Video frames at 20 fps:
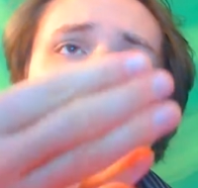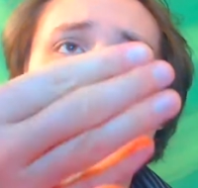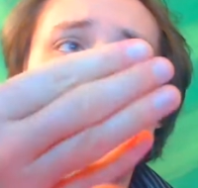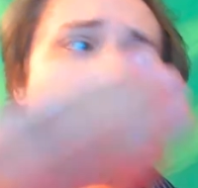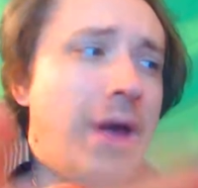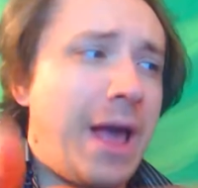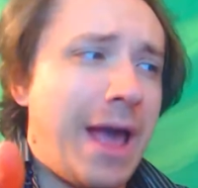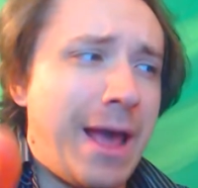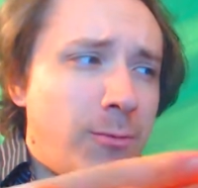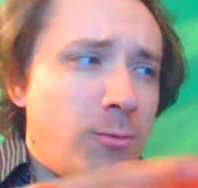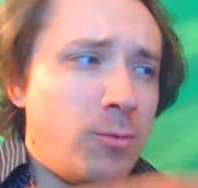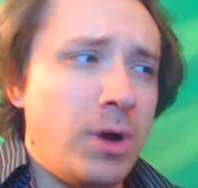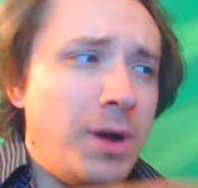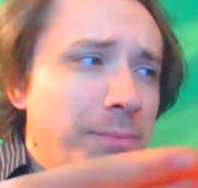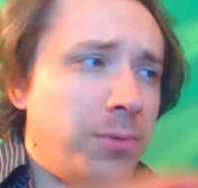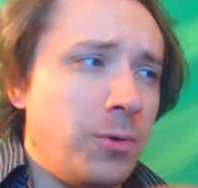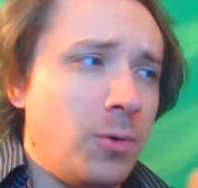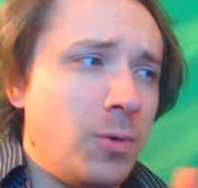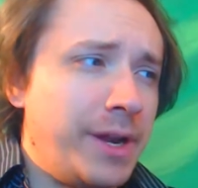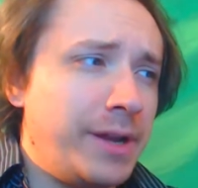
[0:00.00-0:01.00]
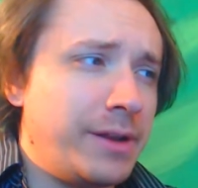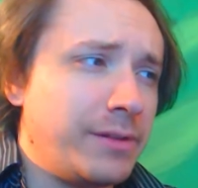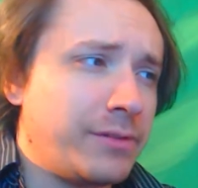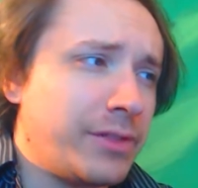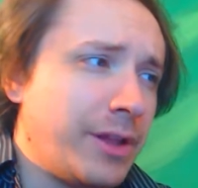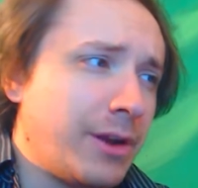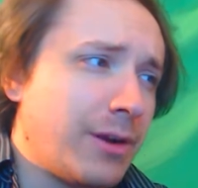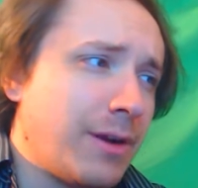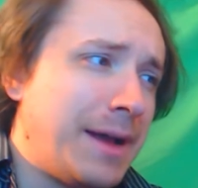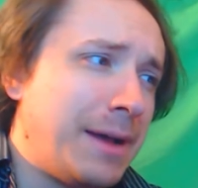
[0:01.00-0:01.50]
at what point does
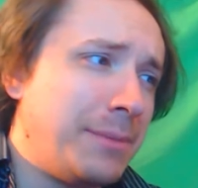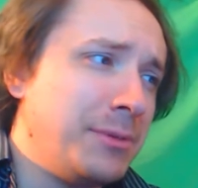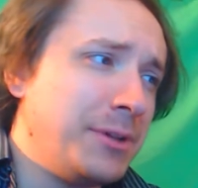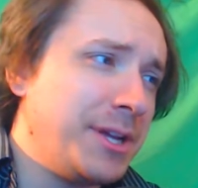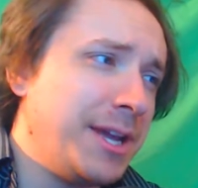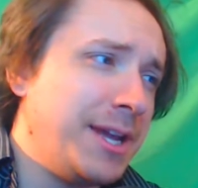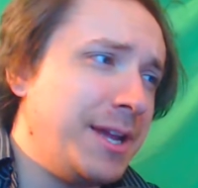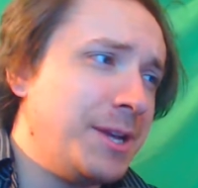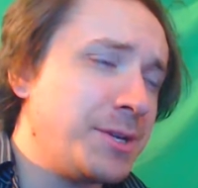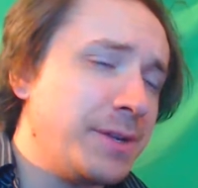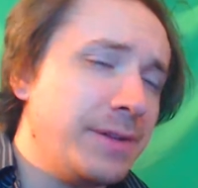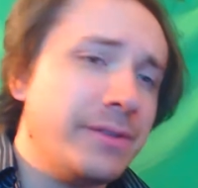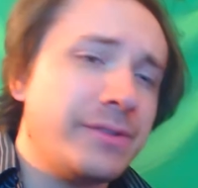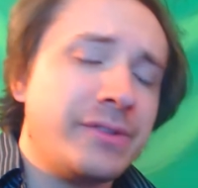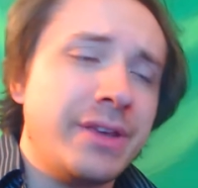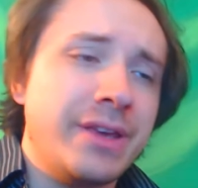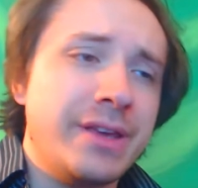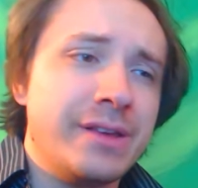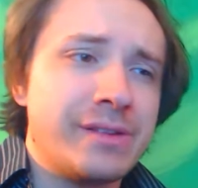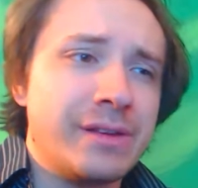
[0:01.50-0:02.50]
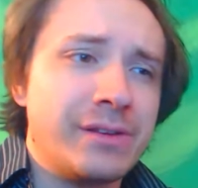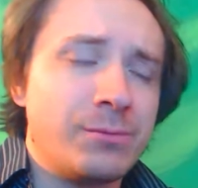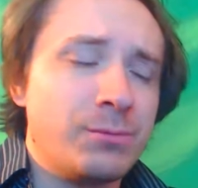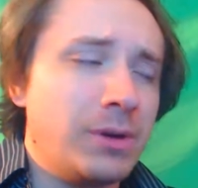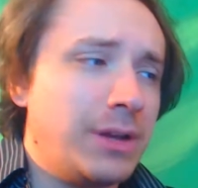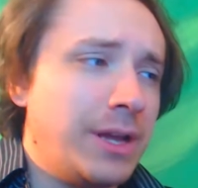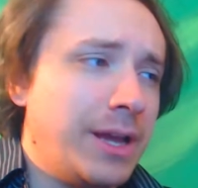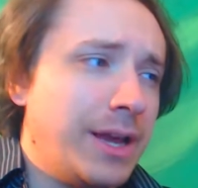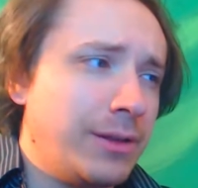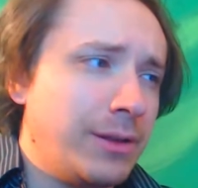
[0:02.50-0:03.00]
their obligation cease? At
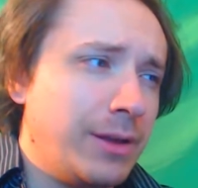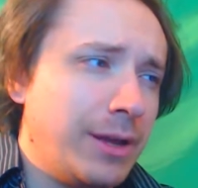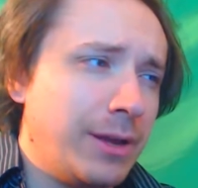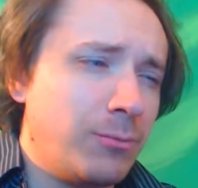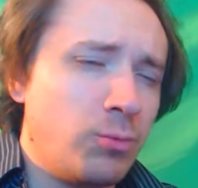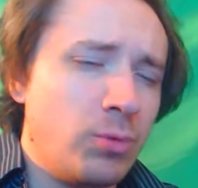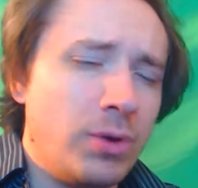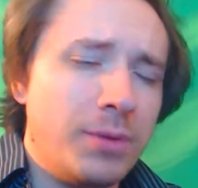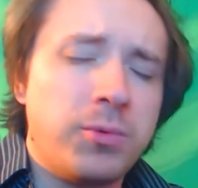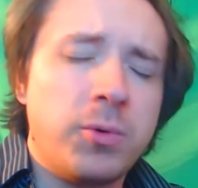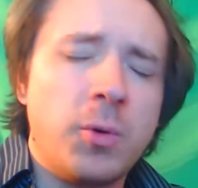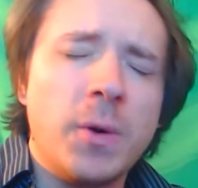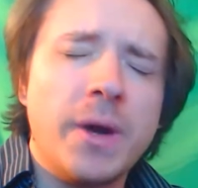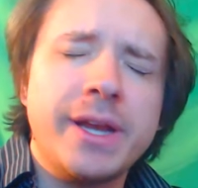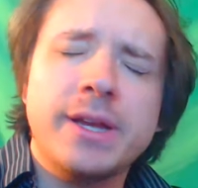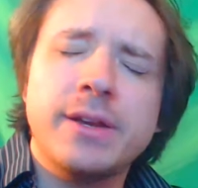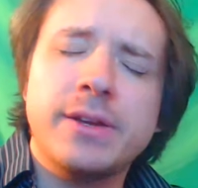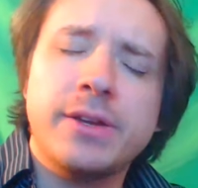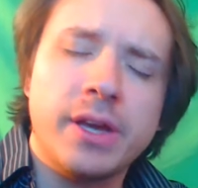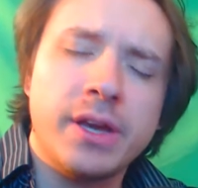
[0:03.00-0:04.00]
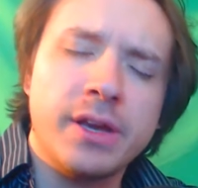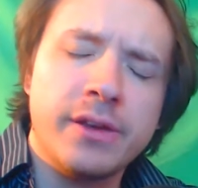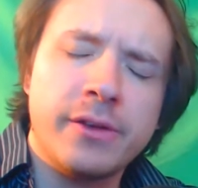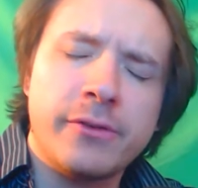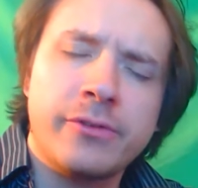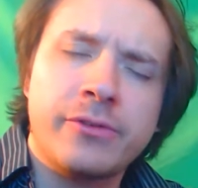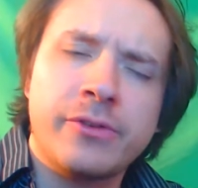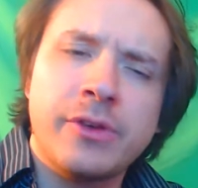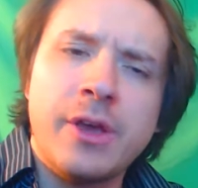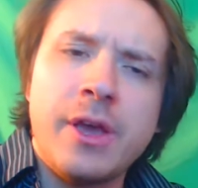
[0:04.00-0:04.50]
what point
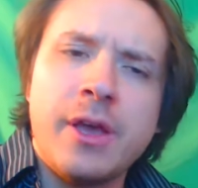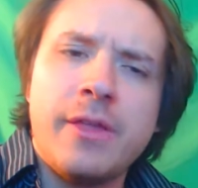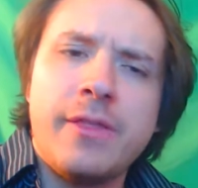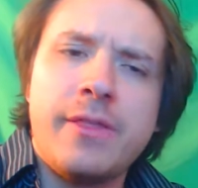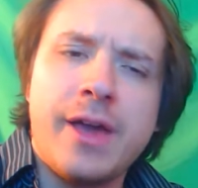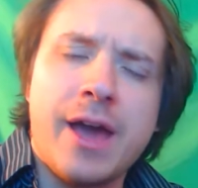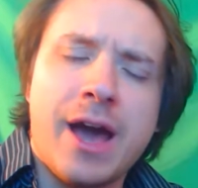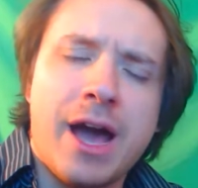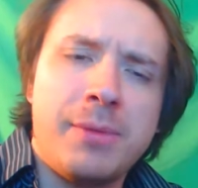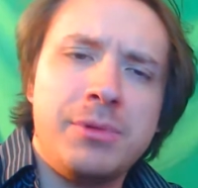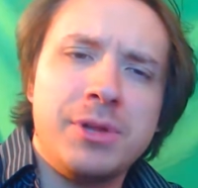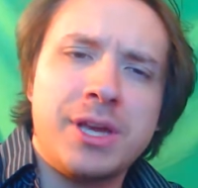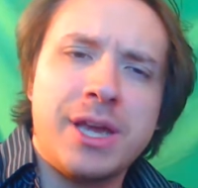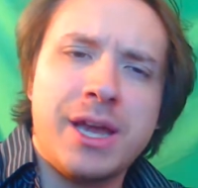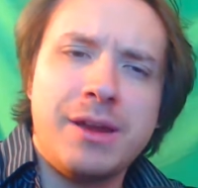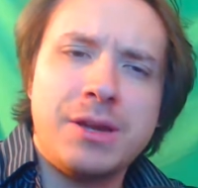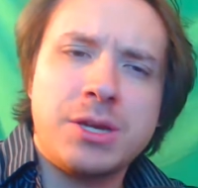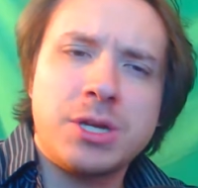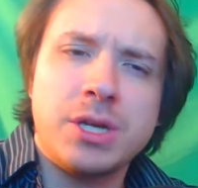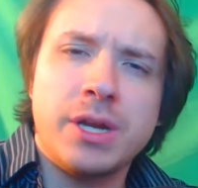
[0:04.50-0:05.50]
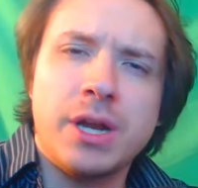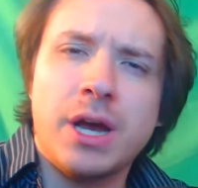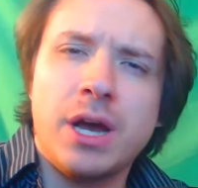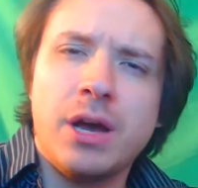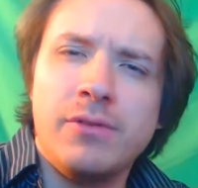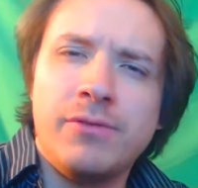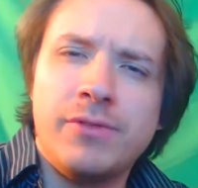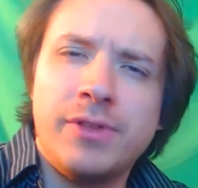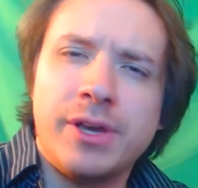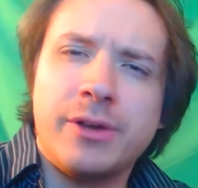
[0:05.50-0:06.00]
does the obligation
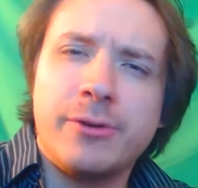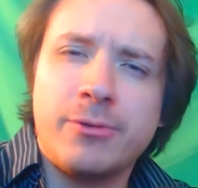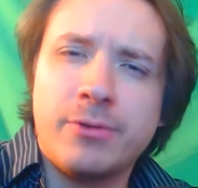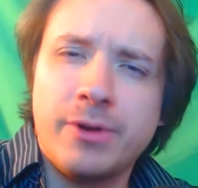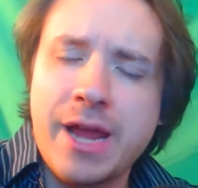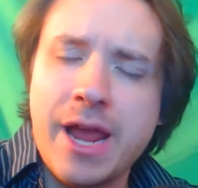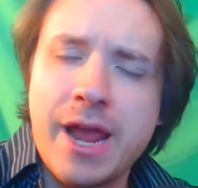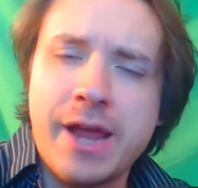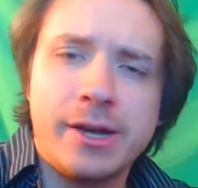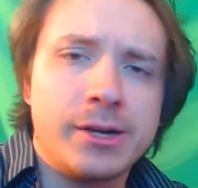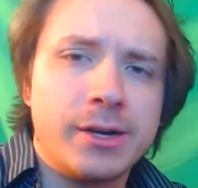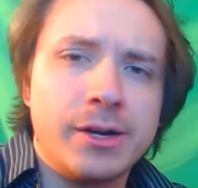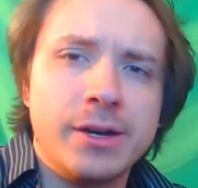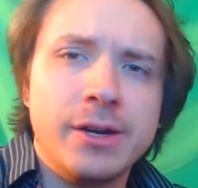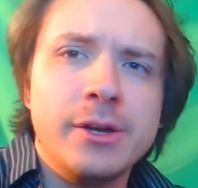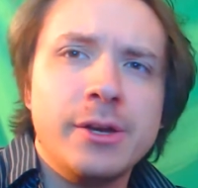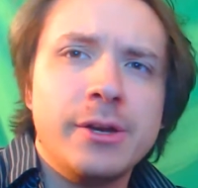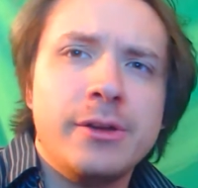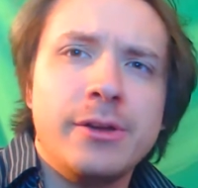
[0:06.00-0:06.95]
of the creator